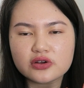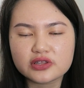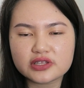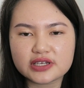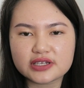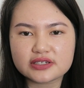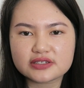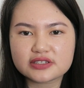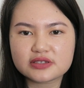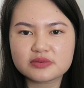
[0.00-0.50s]
or
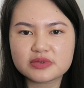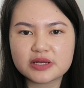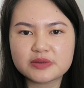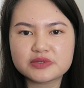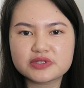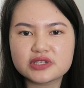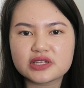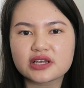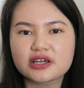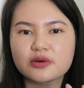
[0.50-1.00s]
like
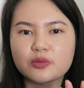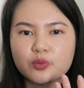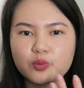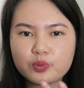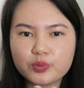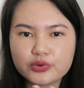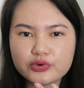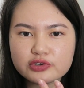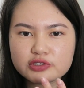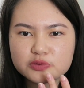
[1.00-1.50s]
sometimes you need like a
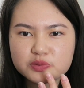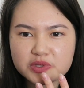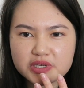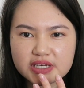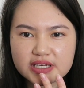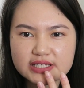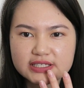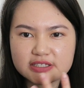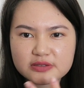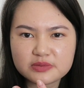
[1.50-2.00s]
boost,
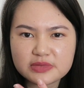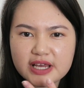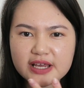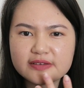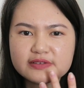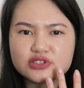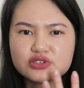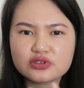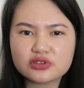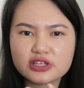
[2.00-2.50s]
because
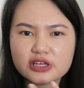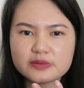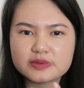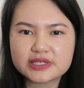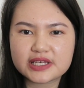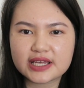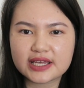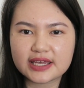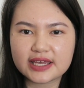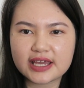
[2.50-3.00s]
sometimes your
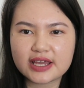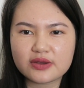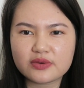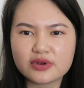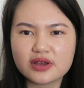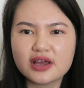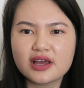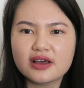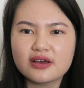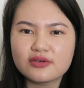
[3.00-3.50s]
lips can get
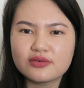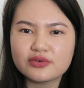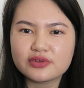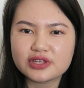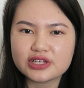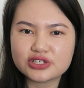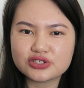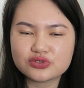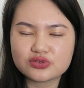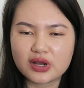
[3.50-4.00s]

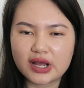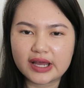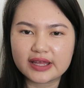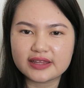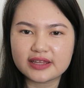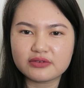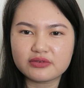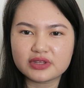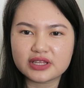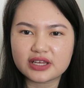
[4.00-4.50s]
really dry,
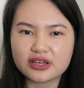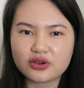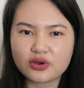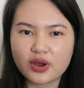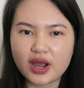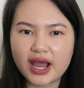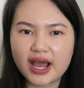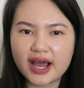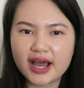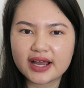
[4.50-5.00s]
and then when they
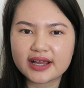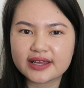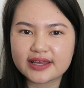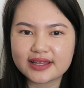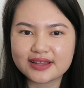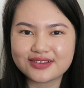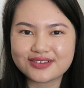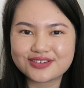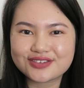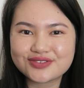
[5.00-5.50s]
crack,
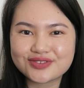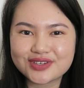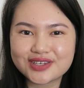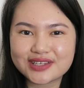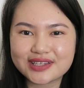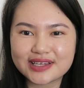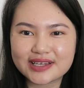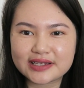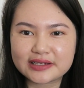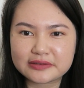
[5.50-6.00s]
it looks
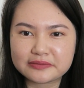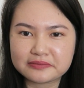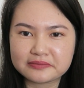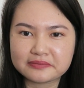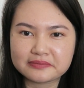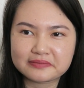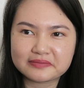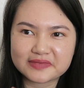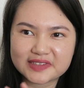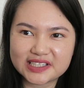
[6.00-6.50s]
really like,
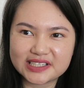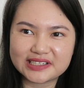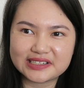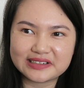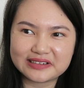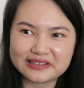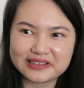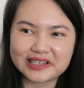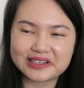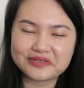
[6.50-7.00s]
you
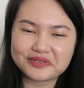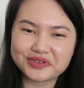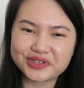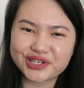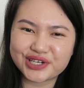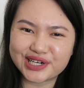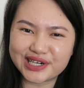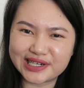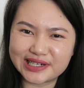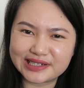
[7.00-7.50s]
know, like
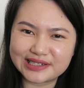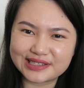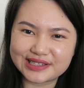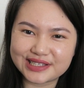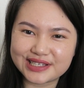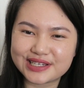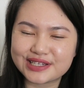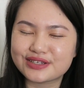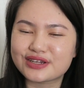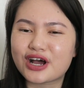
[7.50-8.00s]
really
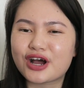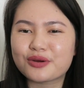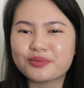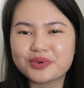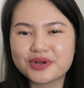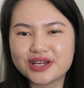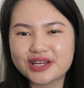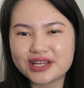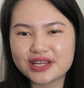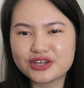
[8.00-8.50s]
ugly and not
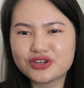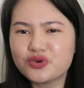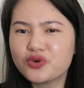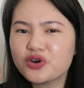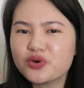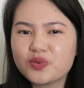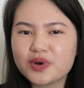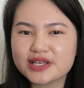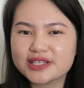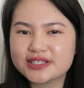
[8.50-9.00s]
pretty. No
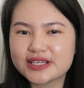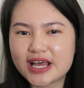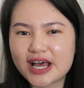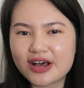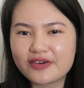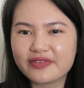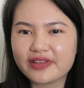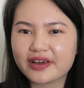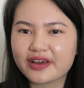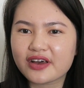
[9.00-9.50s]
one wants to
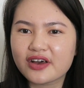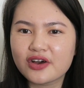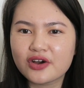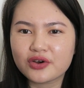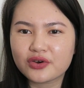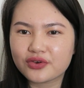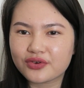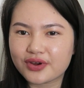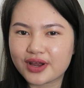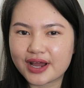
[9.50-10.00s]
have like
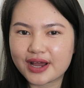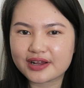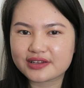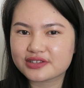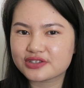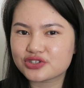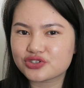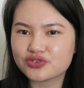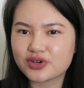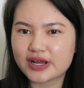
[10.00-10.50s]

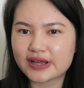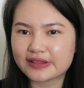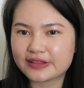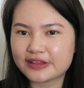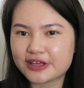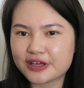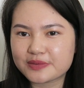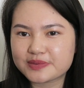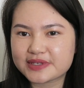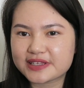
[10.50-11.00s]
cracked dry
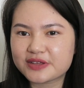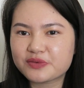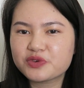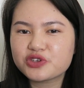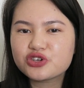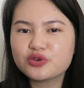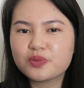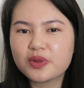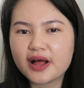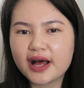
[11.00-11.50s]
lips, and then
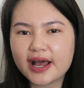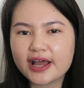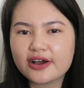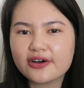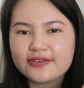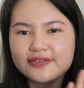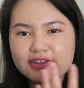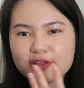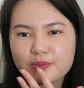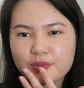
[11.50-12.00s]
when you apply
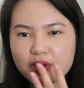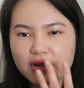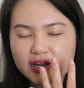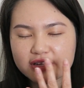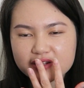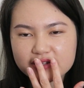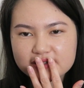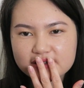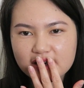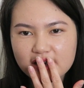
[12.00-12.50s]
on lip
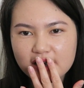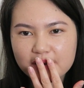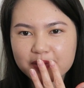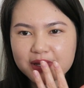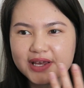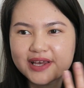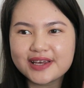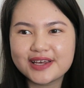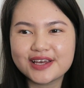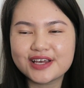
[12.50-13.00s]
product on
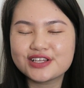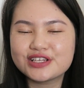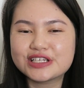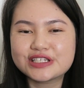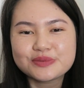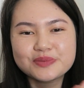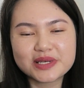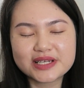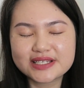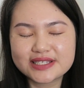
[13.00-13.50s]
top, it
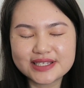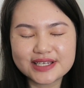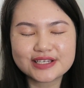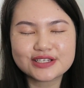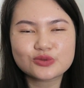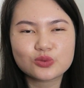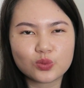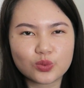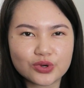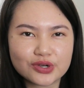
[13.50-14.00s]
just makes
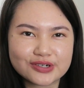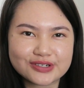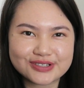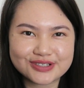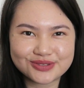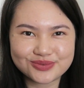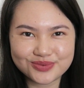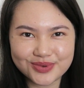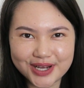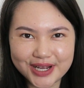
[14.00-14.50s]
things
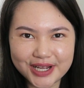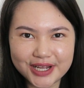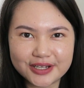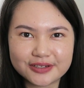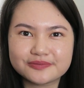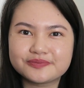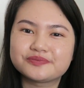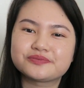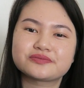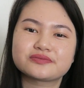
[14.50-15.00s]
worse,
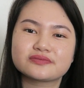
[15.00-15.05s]
right?